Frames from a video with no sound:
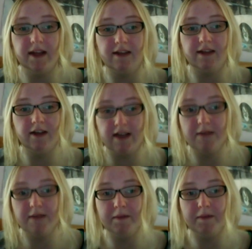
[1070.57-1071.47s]
Like, they're going to
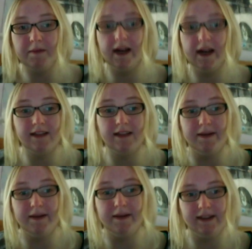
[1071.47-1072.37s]
keep him in NXT
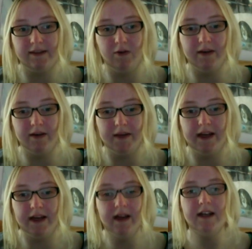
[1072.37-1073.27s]
because he's
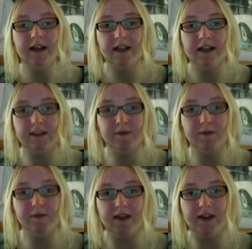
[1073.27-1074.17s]
supposed
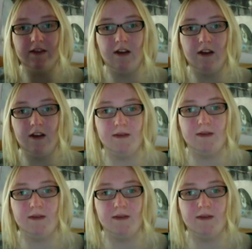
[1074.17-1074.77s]
to have like the longest